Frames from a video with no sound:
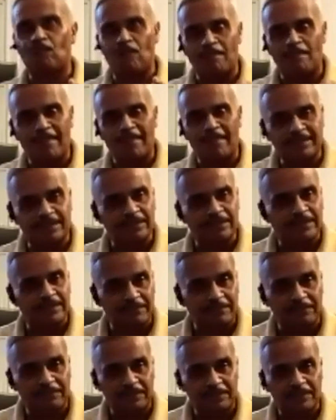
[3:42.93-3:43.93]
makes the
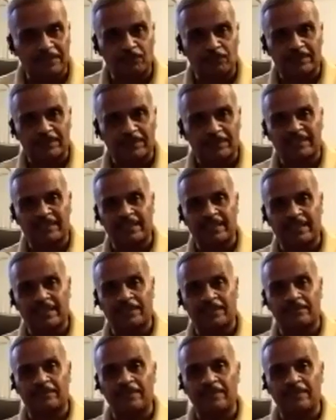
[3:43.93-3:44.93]
difference with this
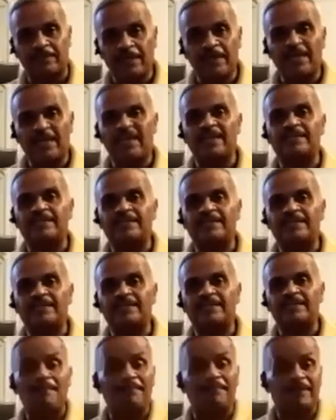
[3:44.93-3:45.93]
here is the
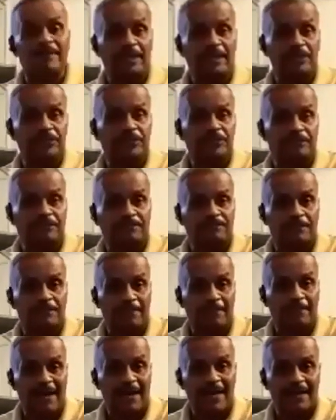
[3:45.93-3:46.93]
combination of the
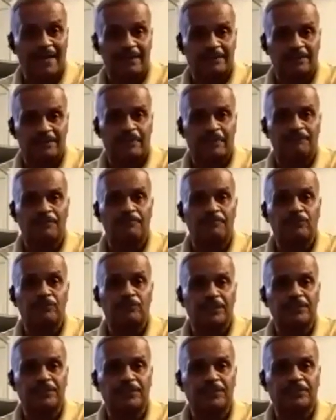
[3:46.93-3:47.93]
bands, of the
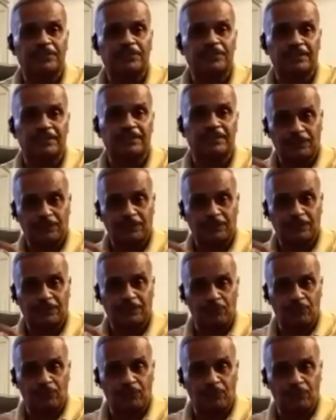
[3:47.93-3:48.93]
musicians that you have
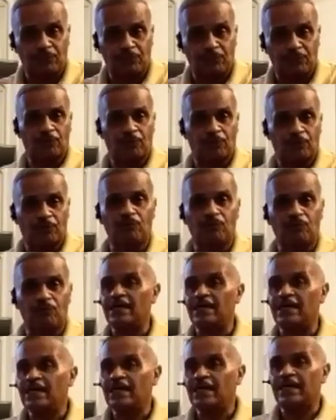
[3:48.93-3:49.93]
in your group.
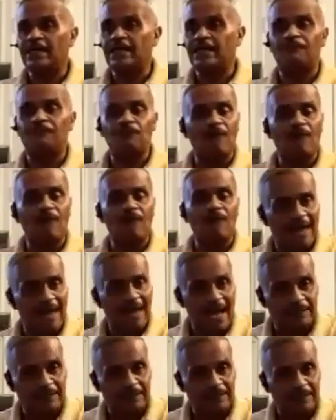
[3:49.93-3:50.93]
If you have a Latin
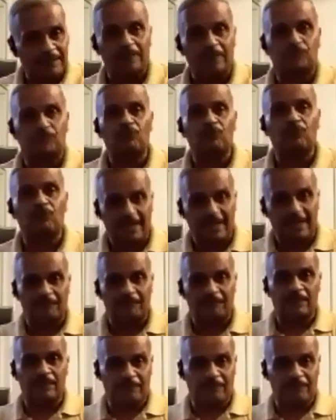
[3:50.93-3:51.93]
jazz group, if
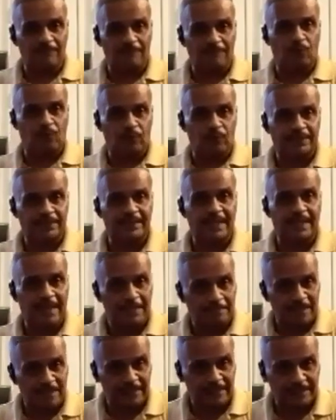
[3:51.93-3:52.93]
you have a quintet like
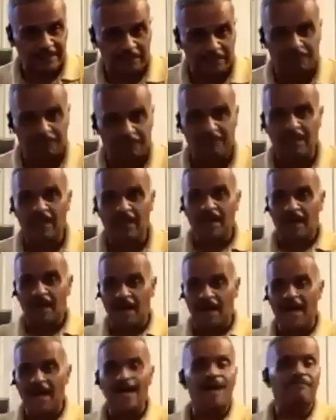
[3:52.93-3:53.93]
myself,
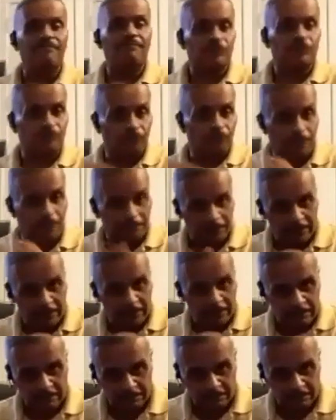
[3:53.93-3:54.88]
I have a drummer